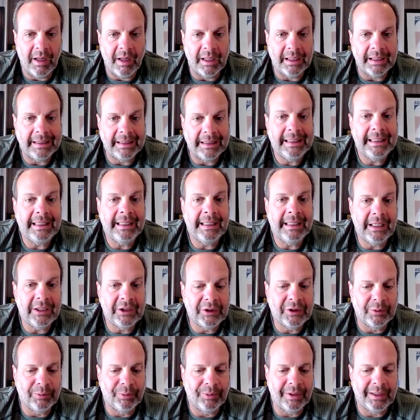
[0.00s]
lean
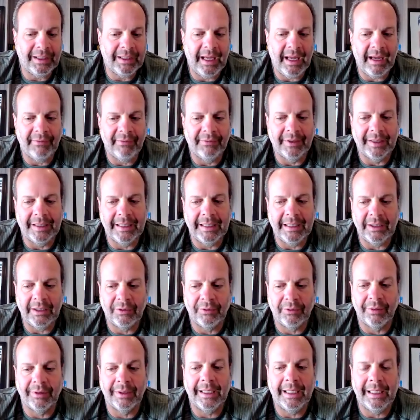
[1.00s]
into pretty heavily
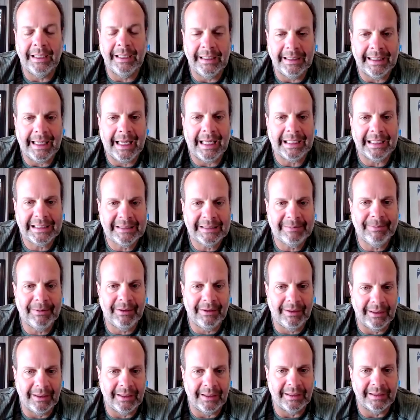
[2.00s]
creating that
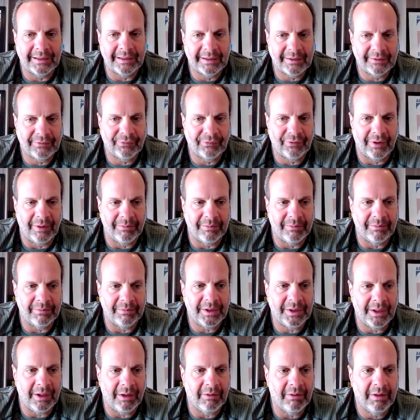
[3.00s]
experience from,
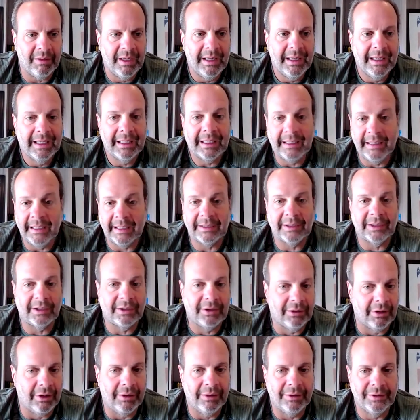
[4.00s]
click to
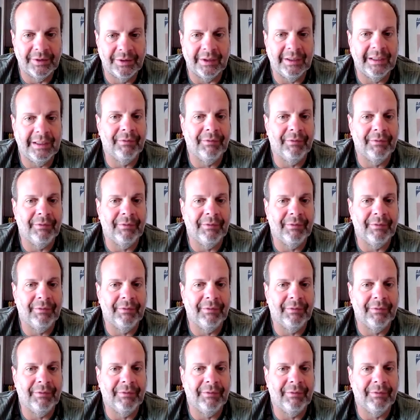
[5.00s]
close, and